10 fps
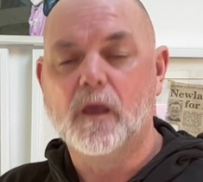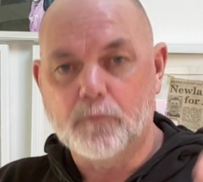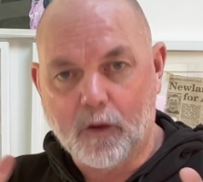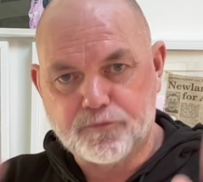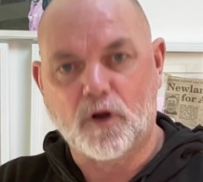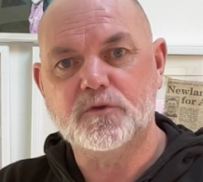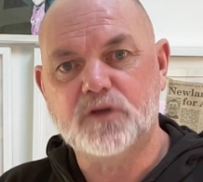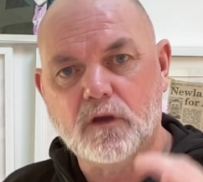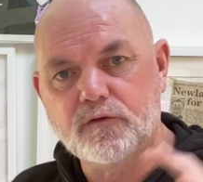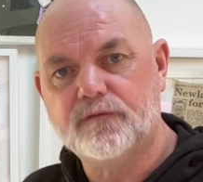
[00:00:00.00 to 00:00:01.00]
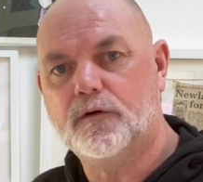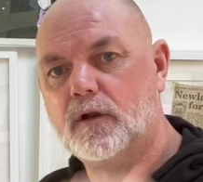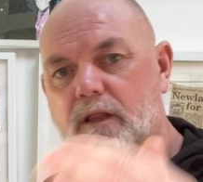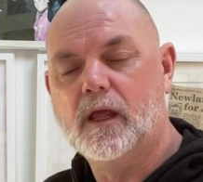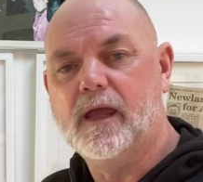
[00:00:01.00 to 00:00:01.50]
But I promise you, if you
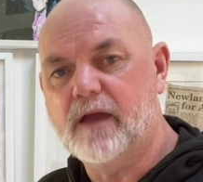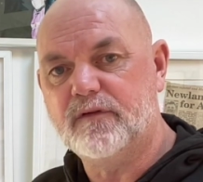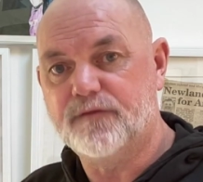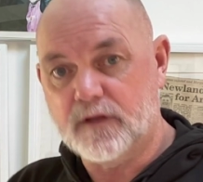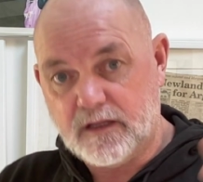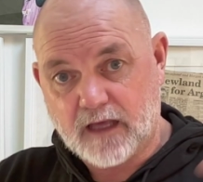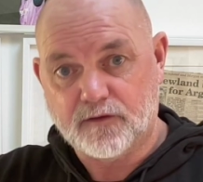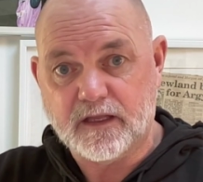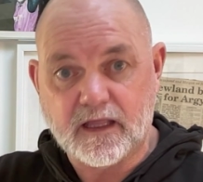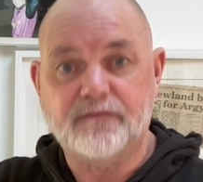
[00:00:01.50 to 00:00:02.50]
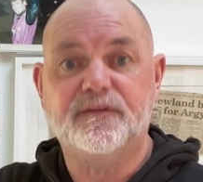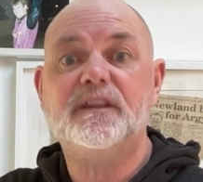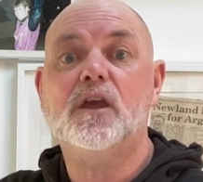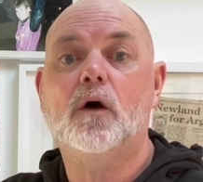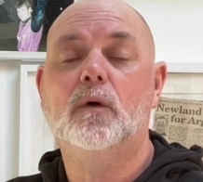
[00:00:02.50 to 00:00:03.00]
followed everything in that
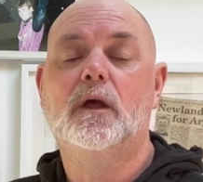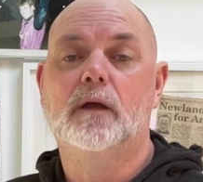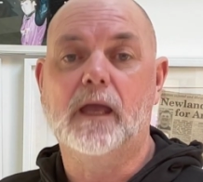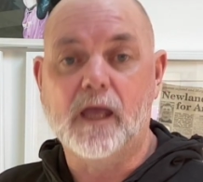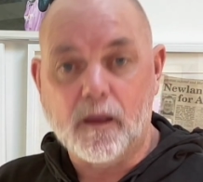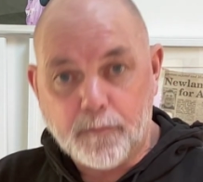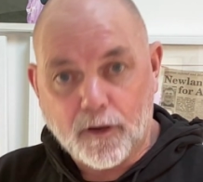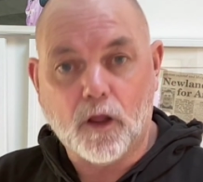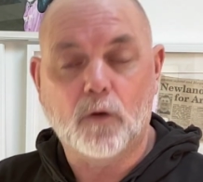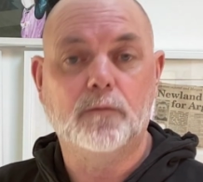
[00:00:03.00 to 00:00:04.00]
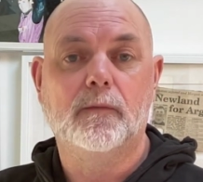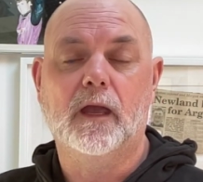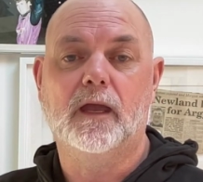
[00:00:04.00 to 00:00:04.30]
video below,